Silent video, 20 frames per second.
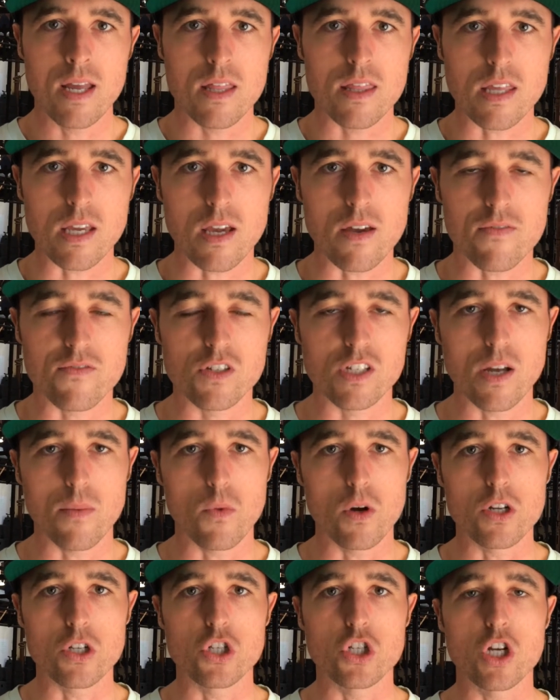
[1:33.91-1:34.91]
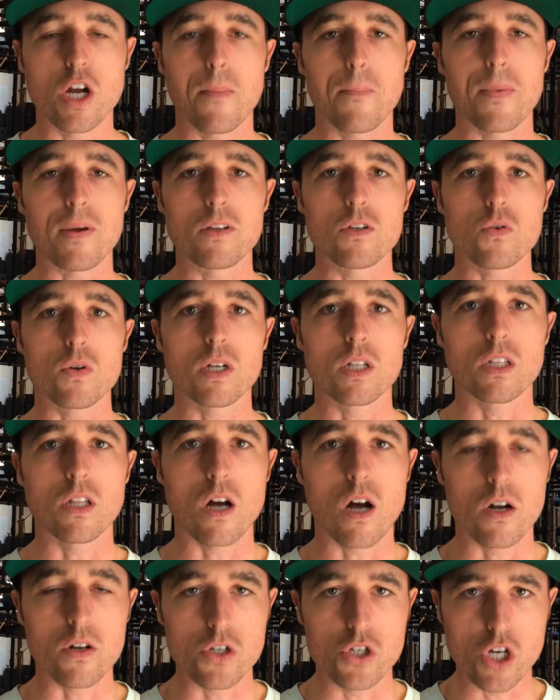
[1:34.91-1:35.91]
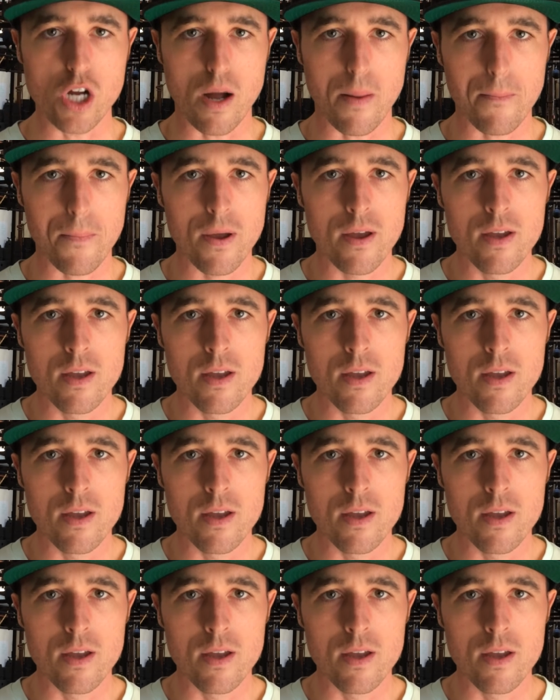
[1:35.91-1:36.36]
Think of someone jumping, doing a long jump,